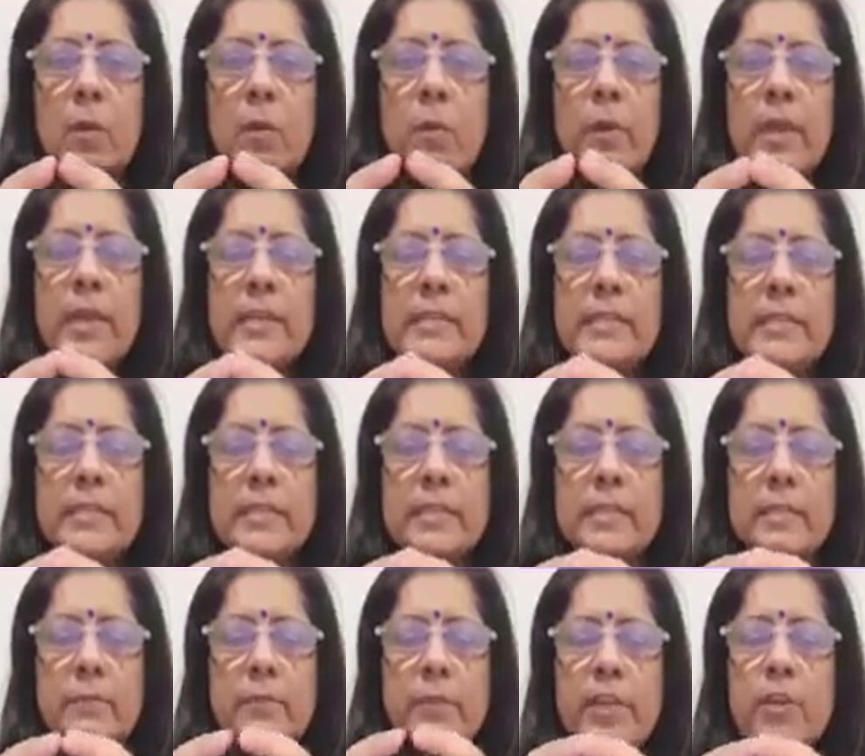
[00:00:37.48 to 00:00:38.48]
We
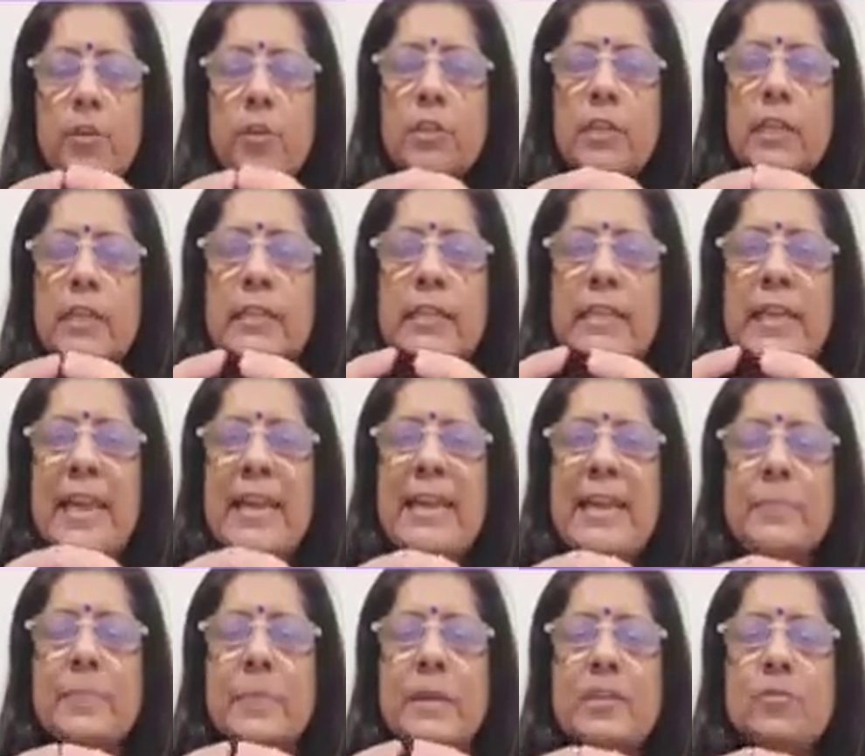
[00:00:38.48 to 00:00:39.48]
know that the
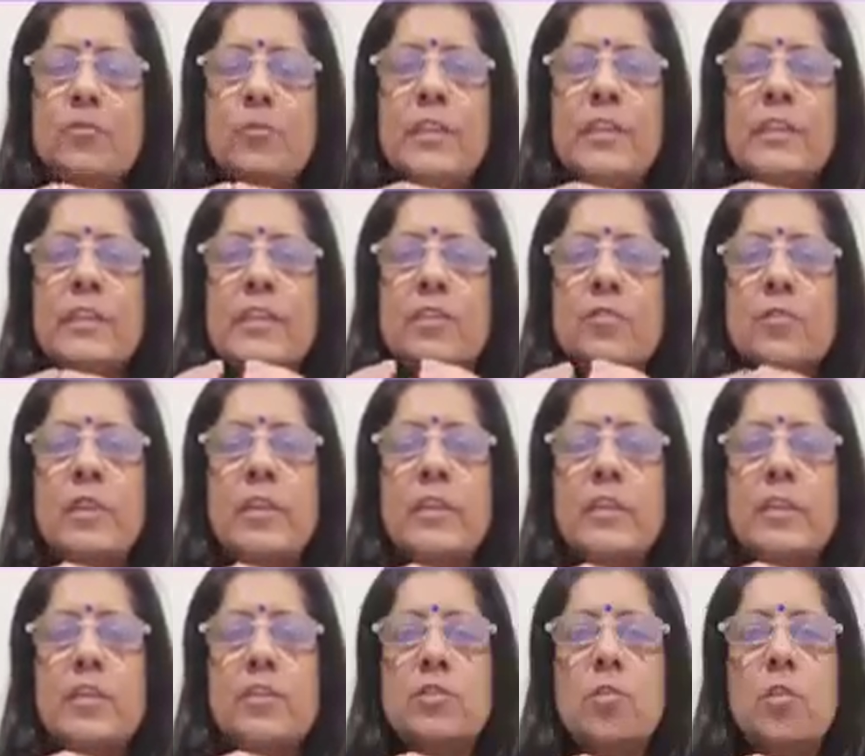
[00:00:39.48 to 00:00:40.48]
NEP
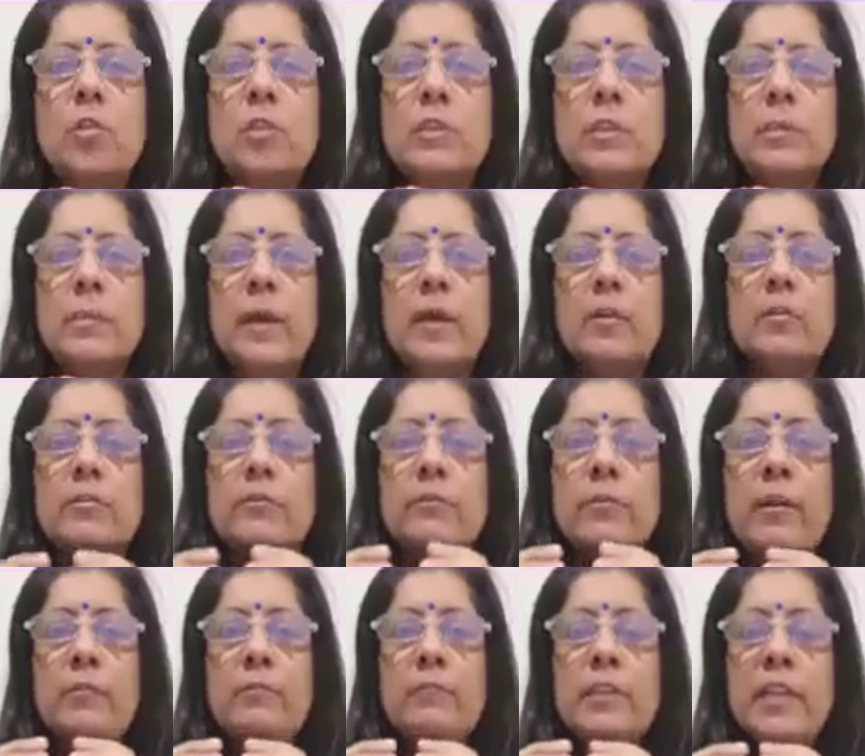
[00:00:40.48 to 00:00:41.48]
2020 talks about
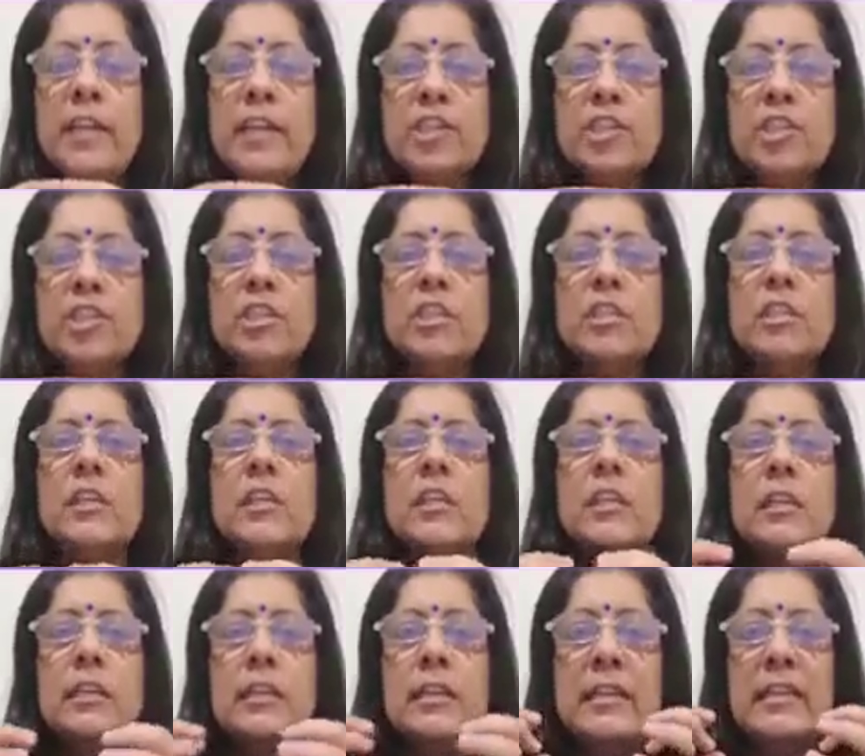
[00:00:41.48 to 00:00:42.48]

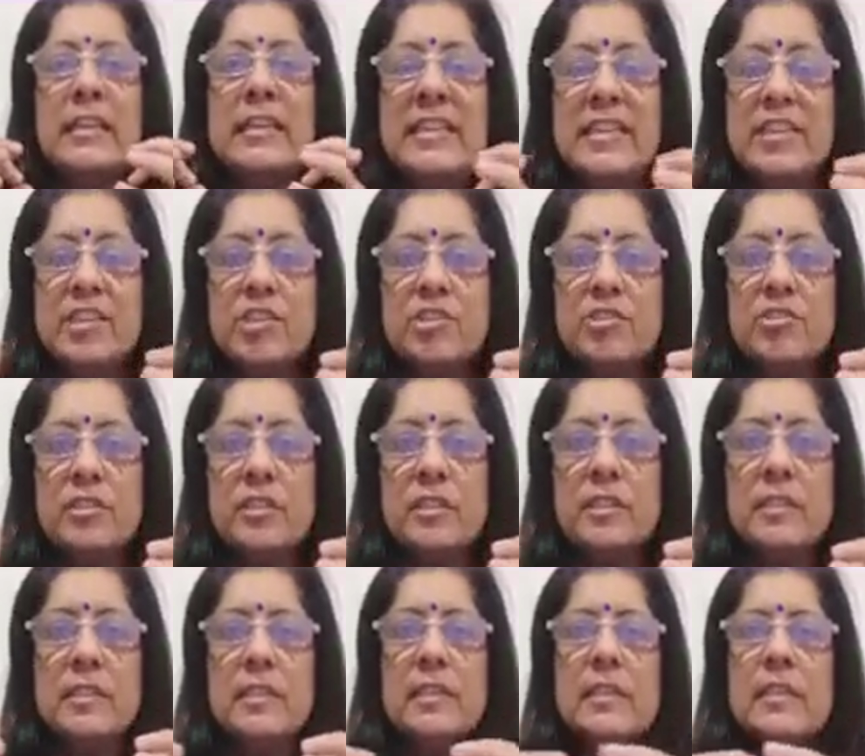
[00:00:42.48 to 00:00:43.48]
foundational
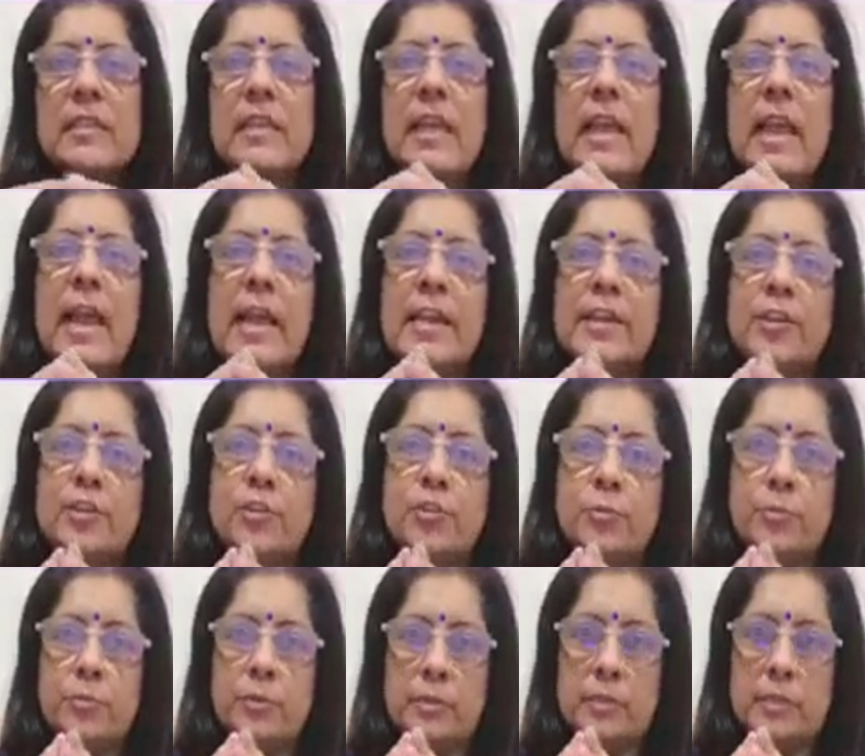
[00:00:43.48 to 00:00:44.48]
literacy and
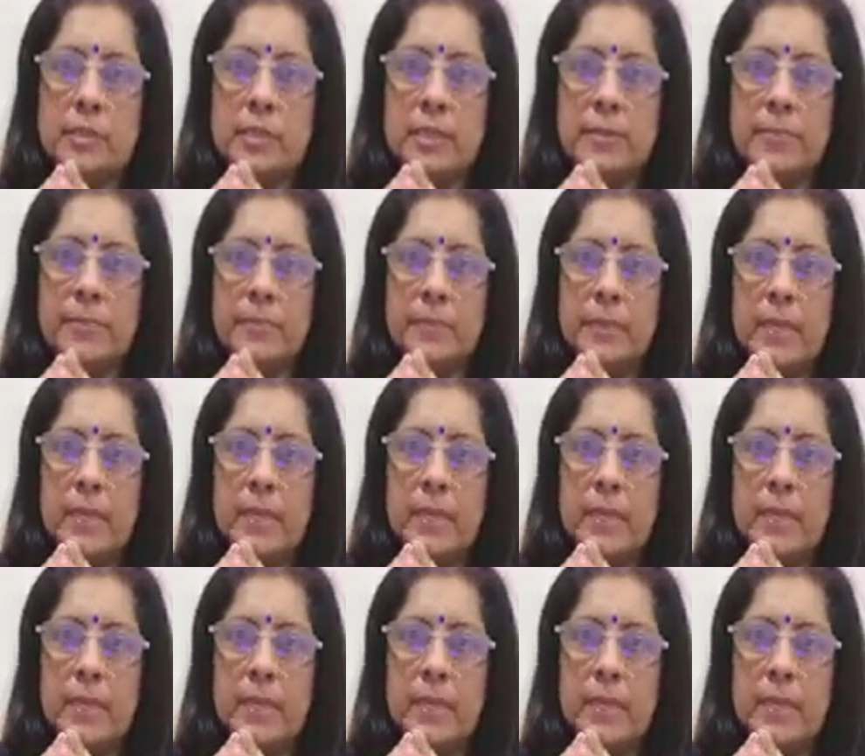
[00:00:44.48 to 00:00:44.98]
numeracy.